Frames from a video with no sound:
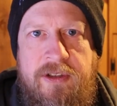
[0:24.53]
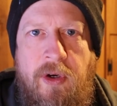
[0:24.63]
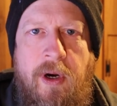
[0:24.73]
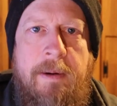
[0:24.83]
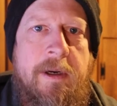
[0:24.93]

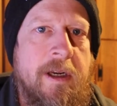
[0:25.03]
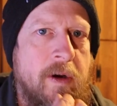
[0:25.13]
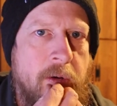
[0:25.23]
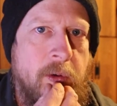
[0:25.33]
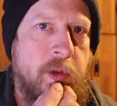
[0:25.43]
So I'm going to
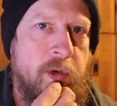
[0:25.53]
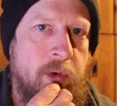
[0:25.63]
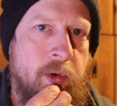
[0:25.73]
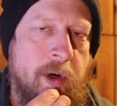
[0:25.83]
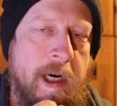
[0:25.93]
go
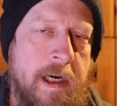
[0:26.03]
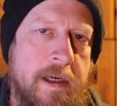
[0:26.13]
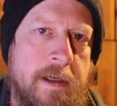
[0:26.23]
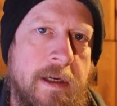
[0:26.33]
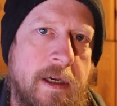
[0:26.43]
through
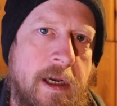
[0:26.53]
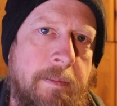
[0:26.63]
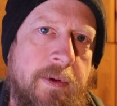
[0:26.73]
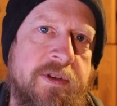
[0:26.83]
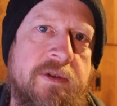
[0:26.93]
a
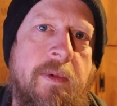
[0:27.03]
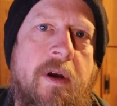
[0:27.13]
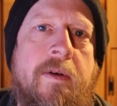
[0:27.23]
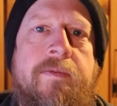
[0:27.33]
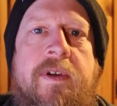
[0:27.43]
couple
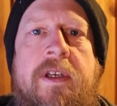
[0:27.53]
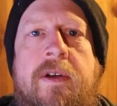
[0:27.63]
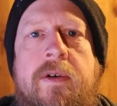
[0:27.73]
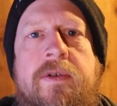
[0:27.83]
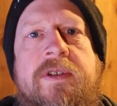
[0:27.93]
small
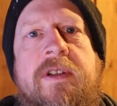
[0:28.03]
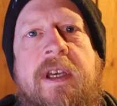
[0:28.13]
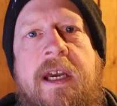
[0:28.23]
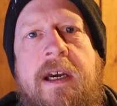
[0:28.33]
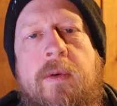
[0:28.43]
videos
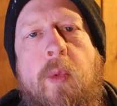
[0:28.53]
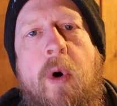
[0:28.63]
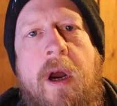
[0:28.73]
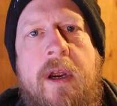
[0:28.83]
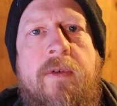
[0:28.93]
that
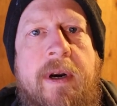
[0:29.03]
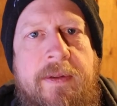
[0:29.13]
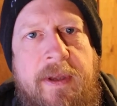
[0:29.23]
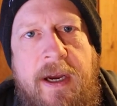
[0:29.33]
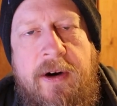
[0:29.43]
walk
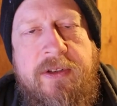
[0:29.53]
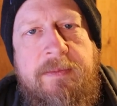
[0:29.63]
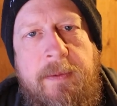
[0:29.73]
around the house,